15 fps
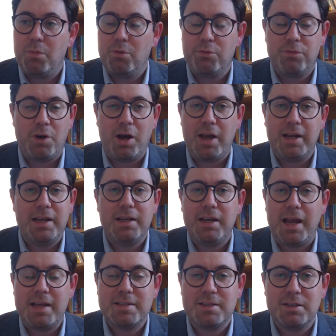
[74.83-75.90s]
violin
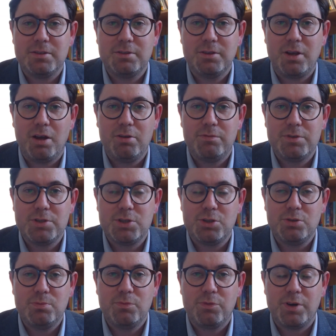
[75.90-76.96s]
lesson over
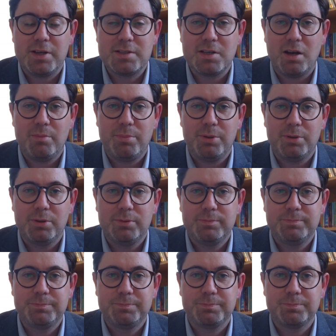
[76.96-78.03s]
Zoom, for example.